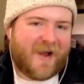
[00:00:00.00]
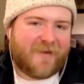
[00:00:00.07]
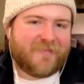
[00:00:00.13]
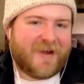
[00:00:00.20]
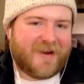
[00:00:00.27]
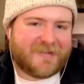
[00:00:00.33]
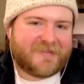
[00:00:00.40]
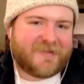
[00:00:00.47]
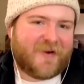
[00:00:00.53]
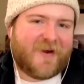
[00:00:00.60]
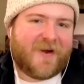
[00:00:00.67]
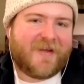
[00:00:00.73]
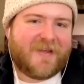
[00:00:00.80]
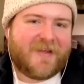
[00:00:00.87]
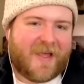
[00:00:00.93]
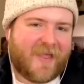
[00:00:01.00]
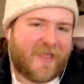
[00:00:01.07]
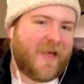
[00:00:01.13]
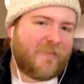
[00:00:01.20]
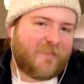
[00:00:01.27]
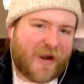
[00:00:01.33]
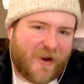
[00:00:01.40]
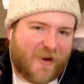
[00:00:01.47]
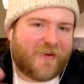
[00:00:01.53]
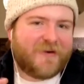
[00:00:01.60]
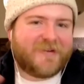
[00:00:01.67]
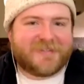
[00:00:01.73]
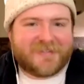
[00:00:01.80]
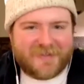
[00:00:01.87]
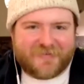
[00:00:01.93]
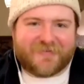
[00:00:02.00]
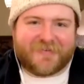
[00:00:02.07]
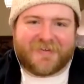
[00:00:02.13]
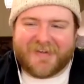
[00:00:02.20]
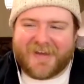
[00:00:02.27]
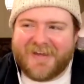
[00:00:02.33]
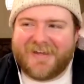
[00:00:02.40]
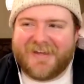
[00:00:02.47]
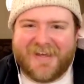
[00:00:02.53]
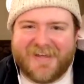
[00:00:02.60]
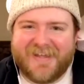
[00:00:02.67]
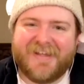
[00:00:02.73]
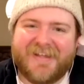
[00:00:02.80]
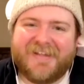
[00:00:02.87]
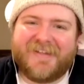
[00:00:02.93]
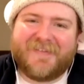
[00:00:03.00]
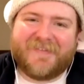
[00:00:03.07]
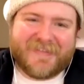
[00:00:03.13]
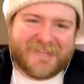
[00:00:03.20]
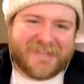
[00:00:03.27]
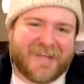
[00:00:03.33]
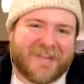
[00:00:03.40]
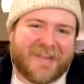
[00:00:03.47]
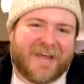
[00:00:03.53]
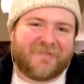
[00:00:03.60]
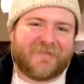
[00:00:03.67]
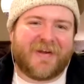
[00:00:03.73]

I'm not as my art is different. Let me say that.